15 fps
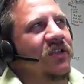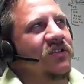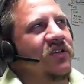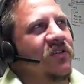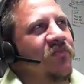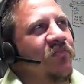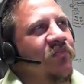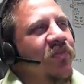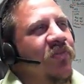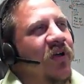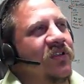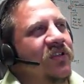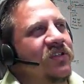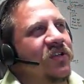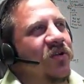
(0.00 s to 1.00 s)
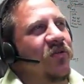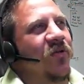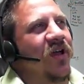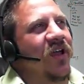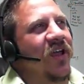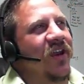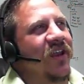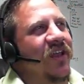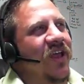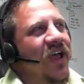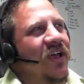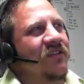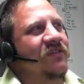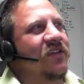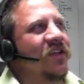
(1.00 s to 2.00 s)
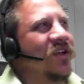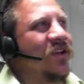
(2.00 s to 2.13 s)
just punching away at it, asking